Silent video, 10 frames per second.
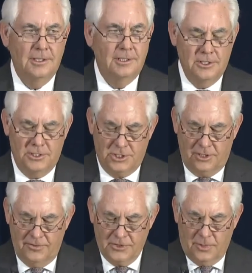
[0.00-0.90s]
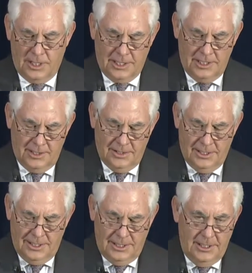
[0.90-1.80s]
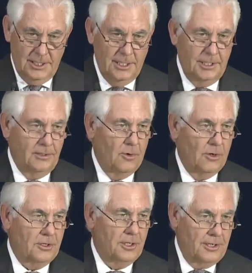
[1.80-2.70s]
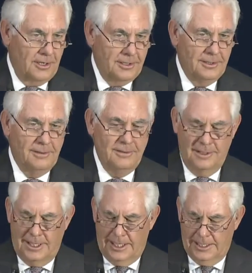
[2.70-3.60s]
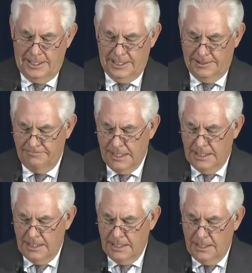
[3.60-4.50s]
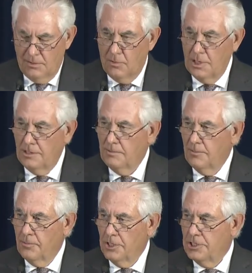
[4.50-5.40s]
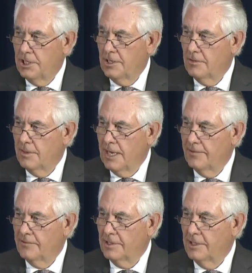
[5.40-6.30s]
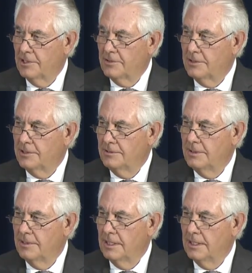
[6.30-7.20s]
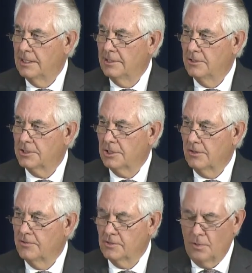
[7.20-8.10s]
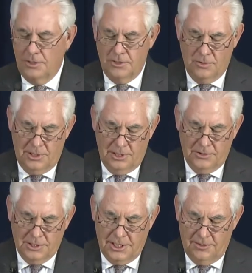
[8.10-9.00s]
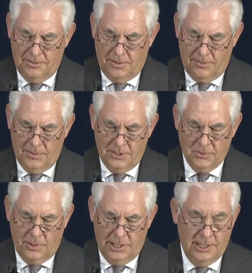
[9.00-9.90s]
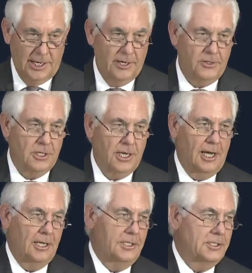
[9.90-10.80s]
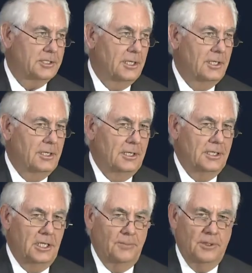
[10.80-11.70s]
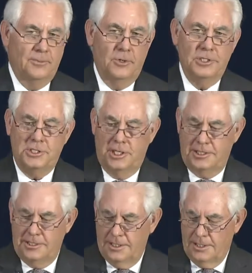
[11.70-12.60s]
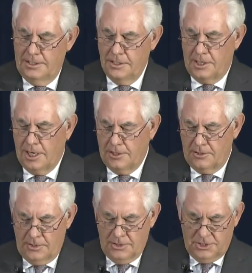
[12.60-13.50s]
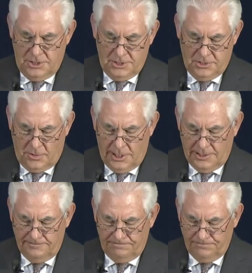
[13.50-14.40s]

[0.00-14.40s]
your service while here. You worked hard, and we appreciate on behalf of the country your service while you were here at the State Department as well, and I know your colleagues deeply appreciate your contributions as well.